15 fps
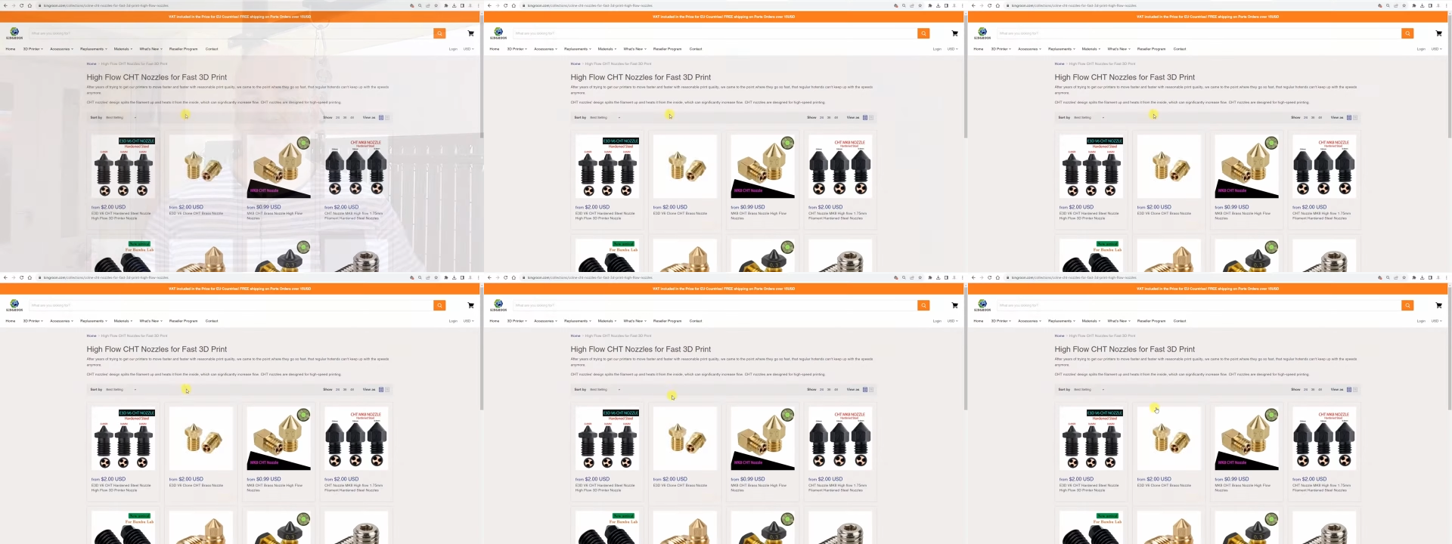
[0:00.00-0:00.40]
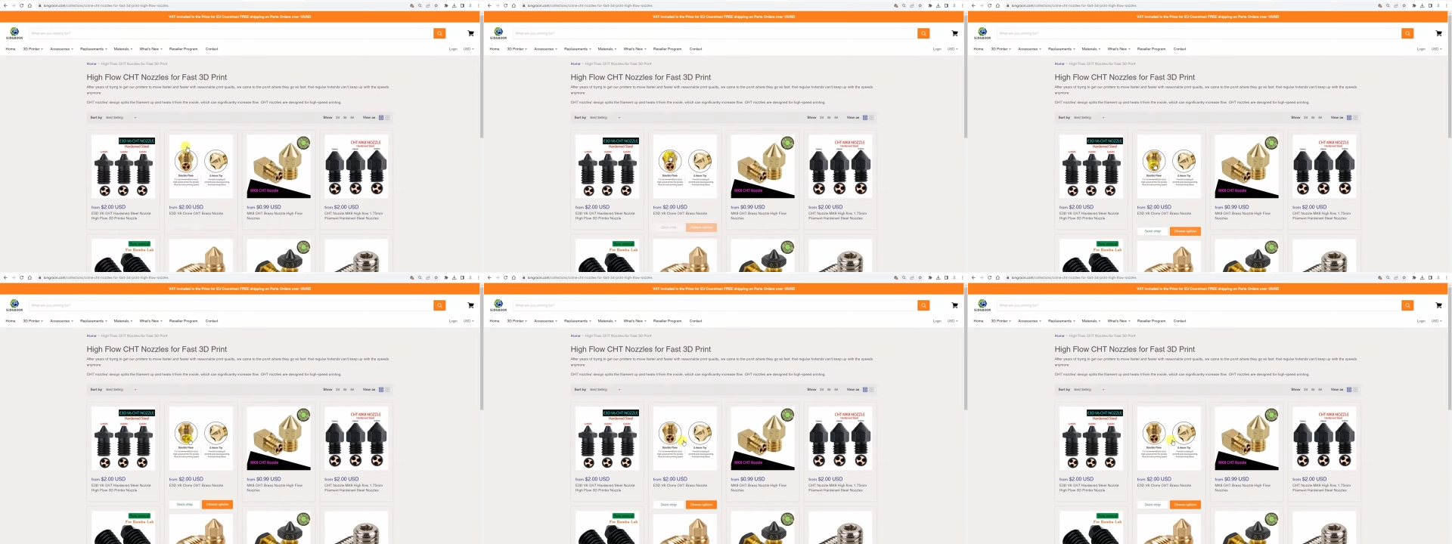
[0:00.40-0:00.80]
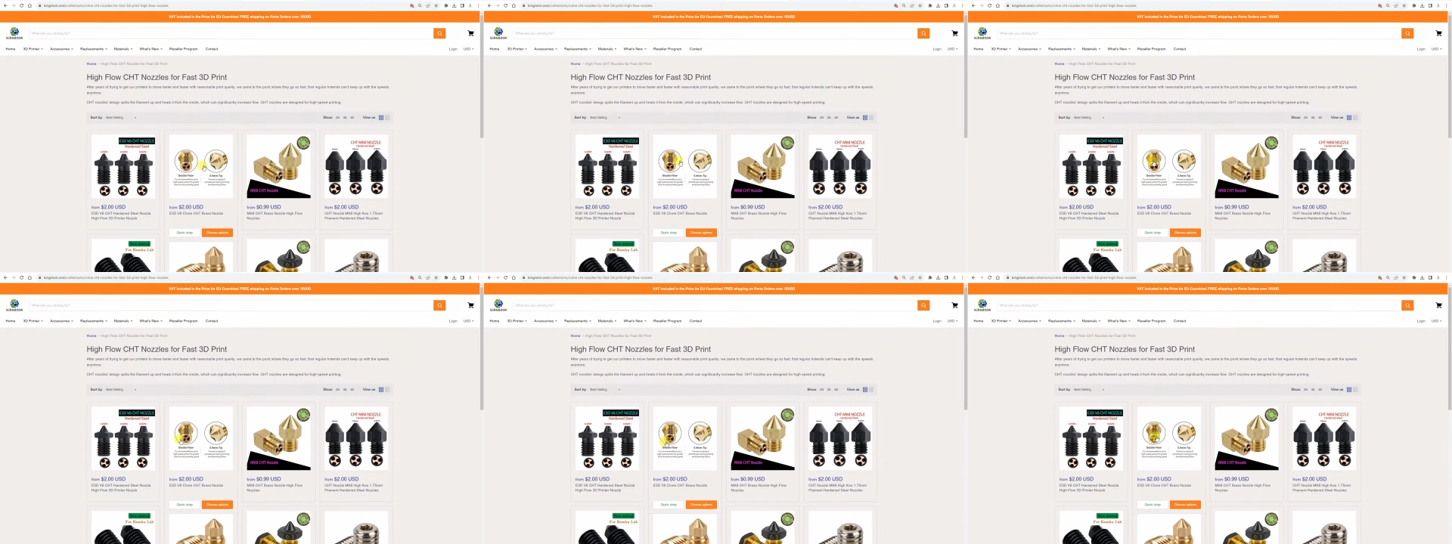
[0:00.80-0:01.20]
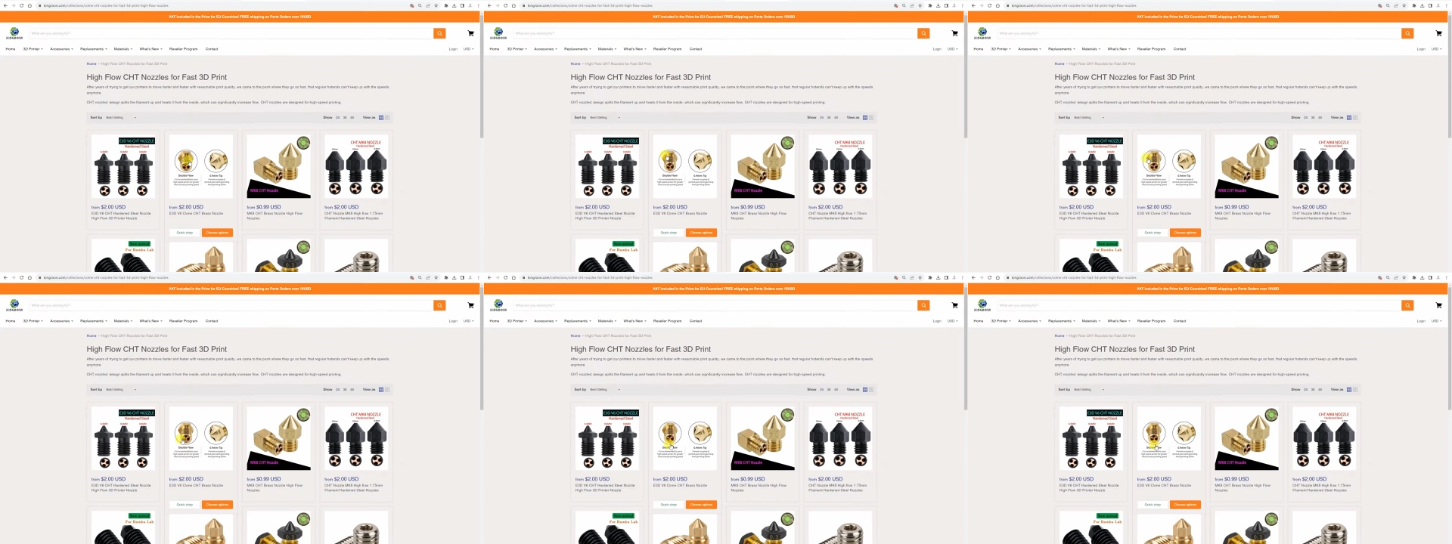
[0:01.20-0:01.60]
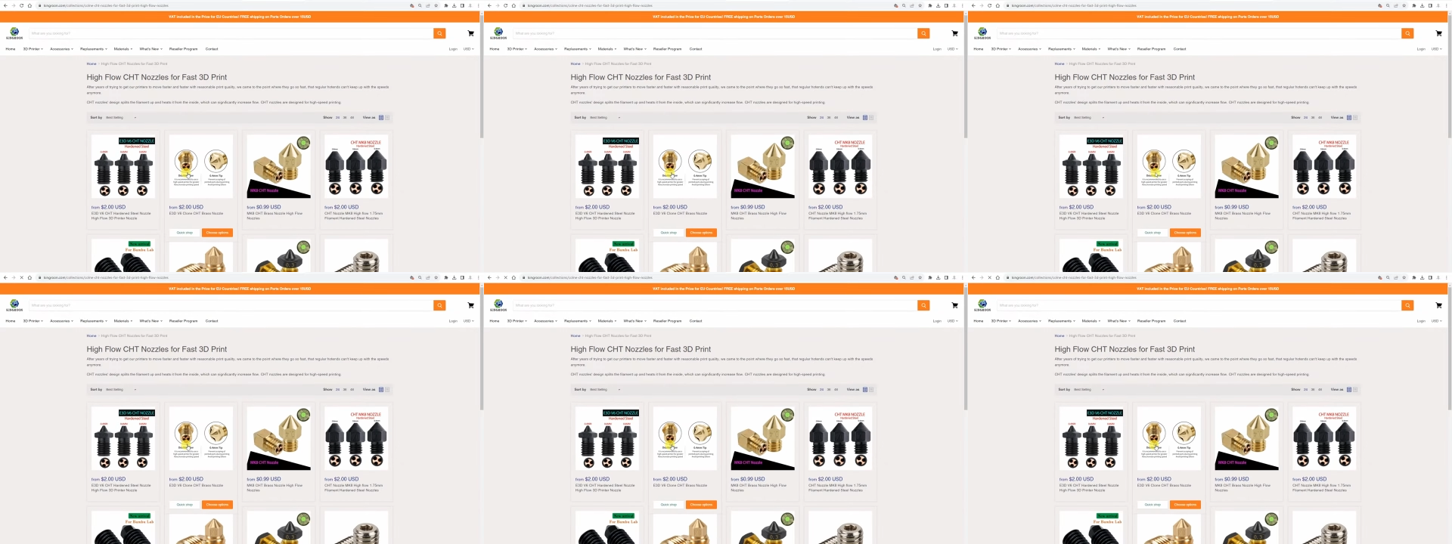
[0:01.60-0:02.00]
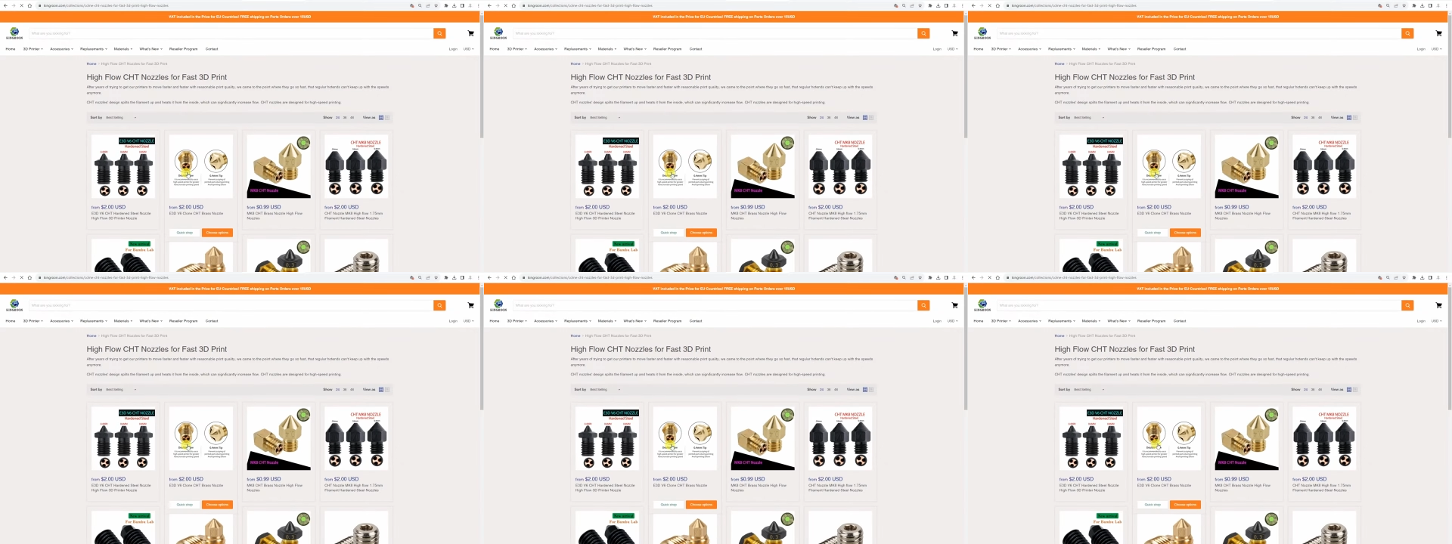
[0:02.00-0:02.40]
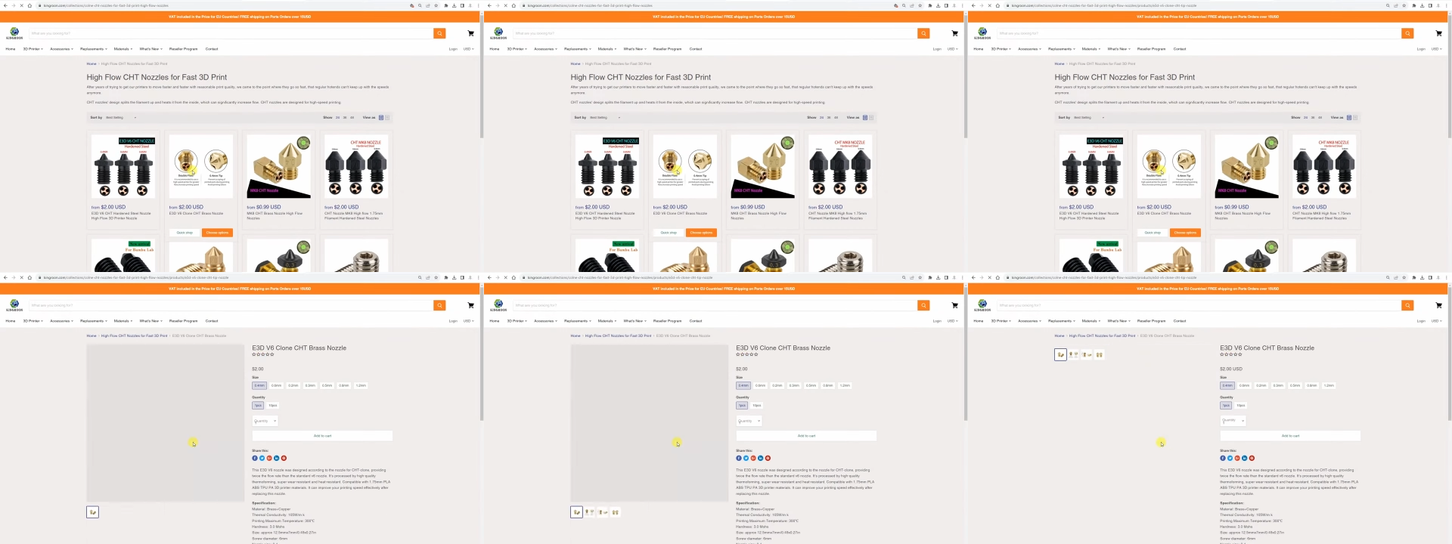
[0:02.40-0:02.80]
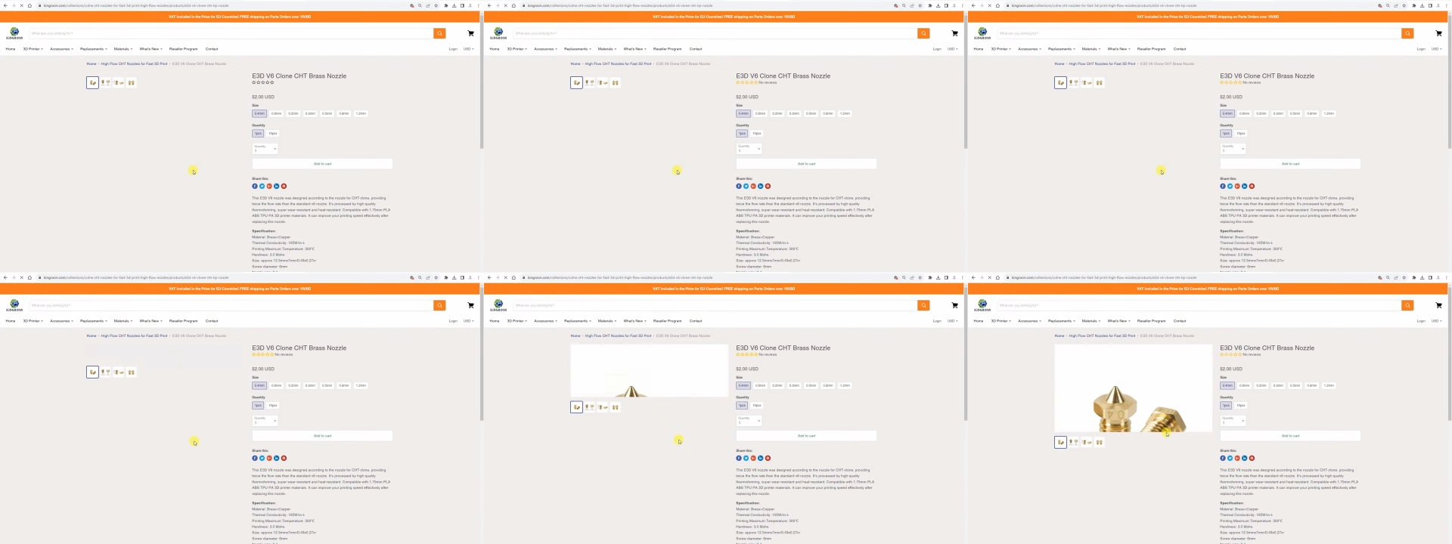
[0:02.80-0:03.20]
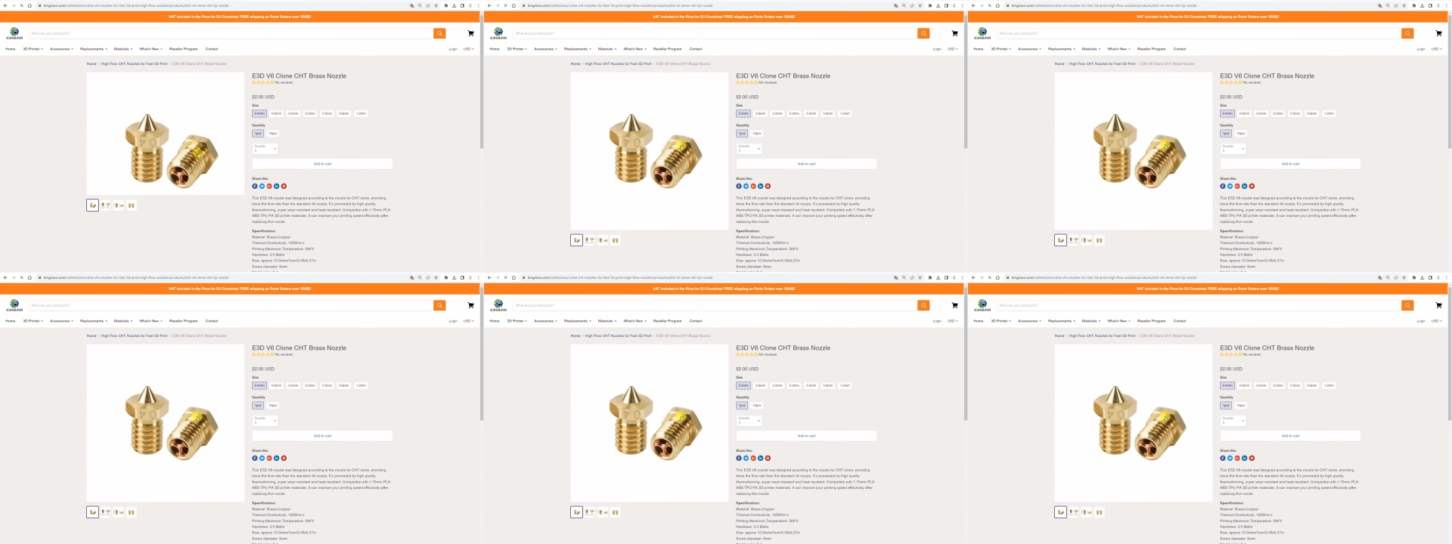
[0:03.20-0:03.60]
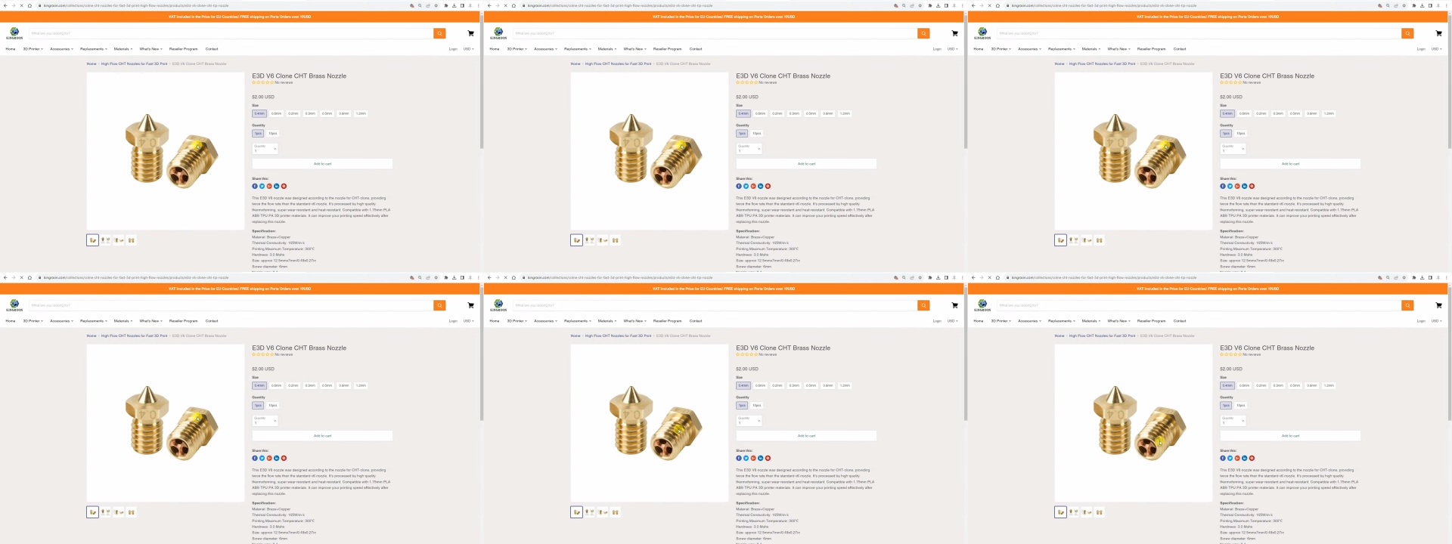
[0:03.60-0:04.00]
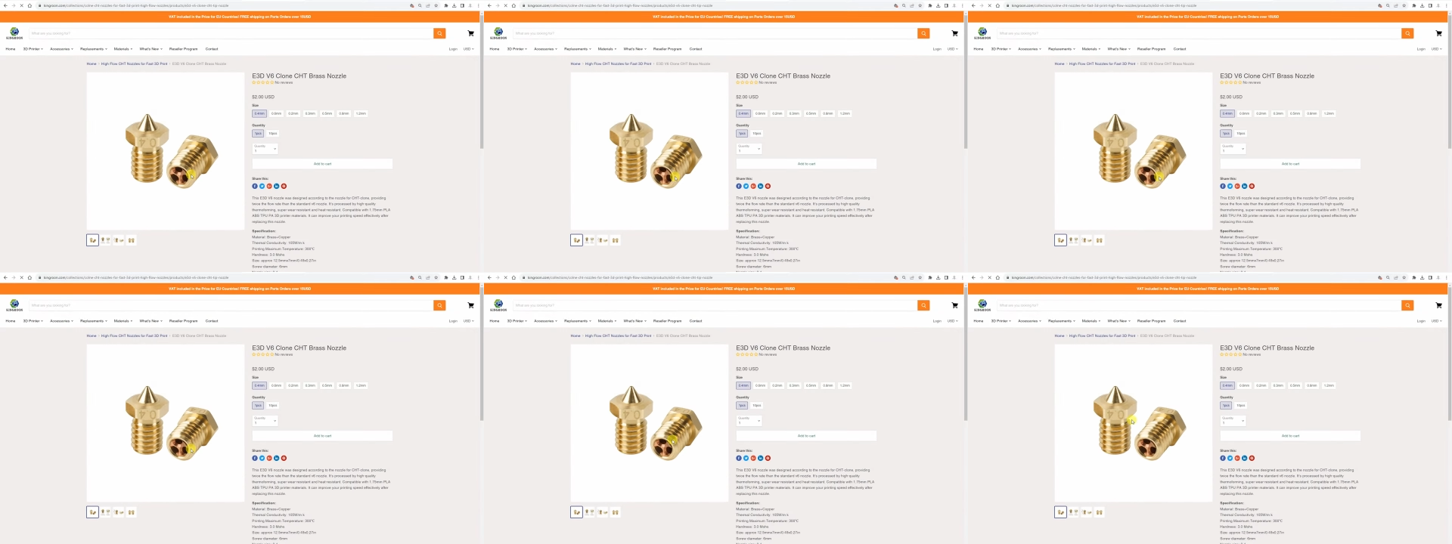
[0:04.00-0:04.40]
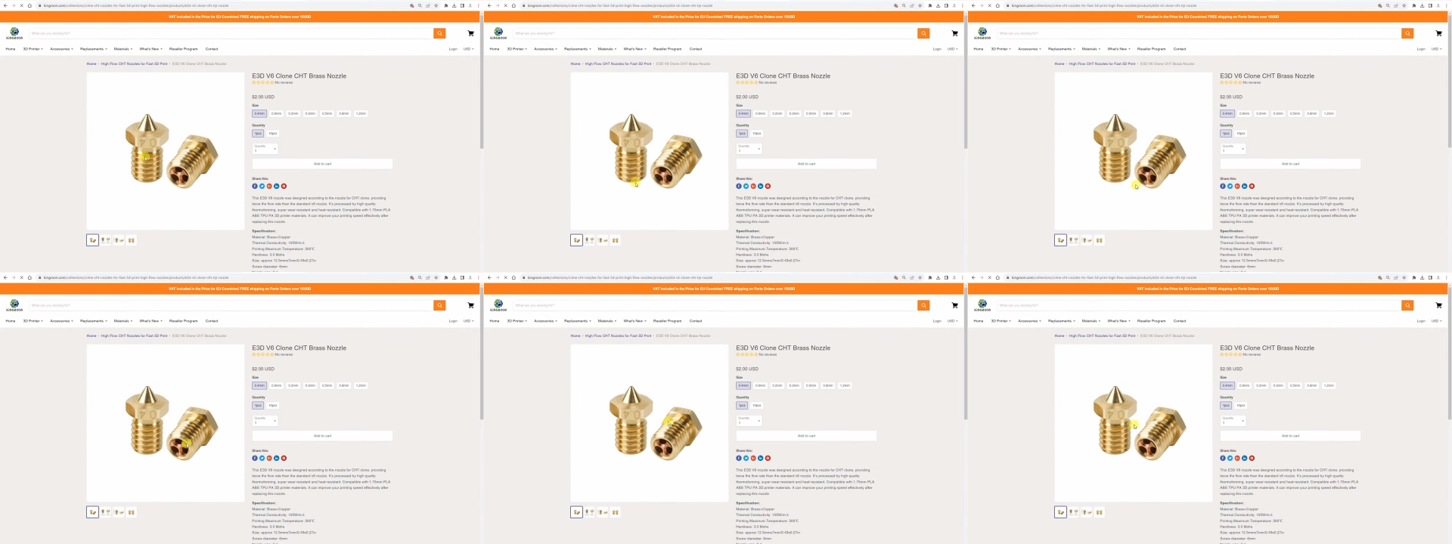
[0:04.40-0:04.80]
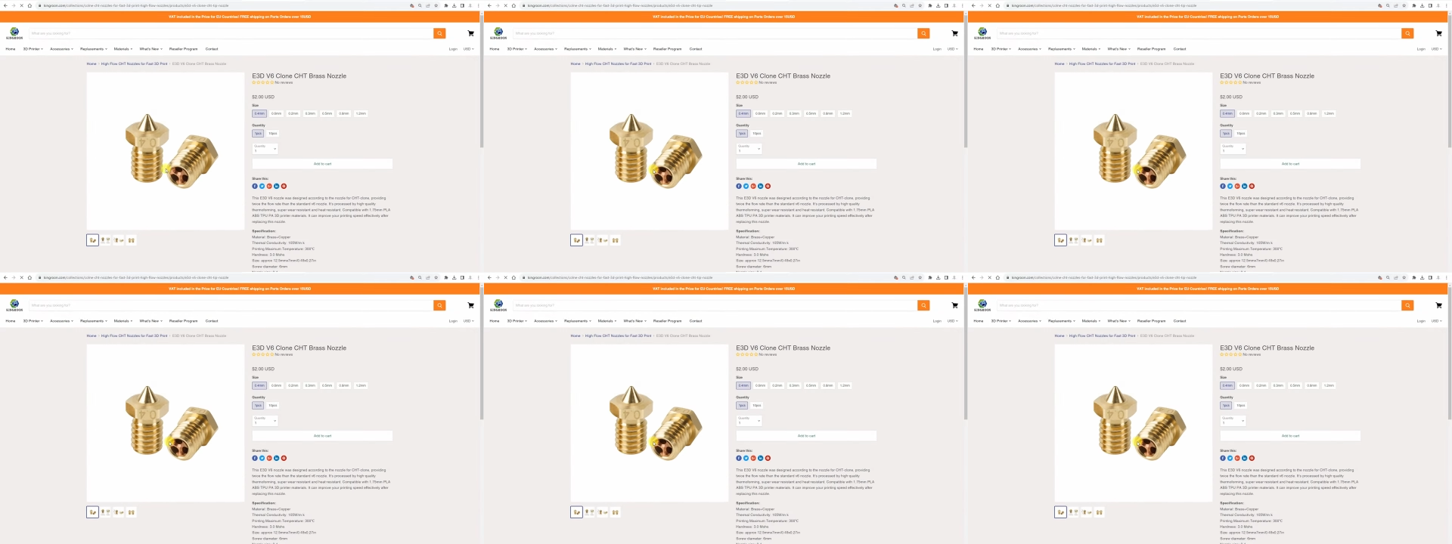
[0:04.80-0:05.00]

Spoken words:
(no speaker visible)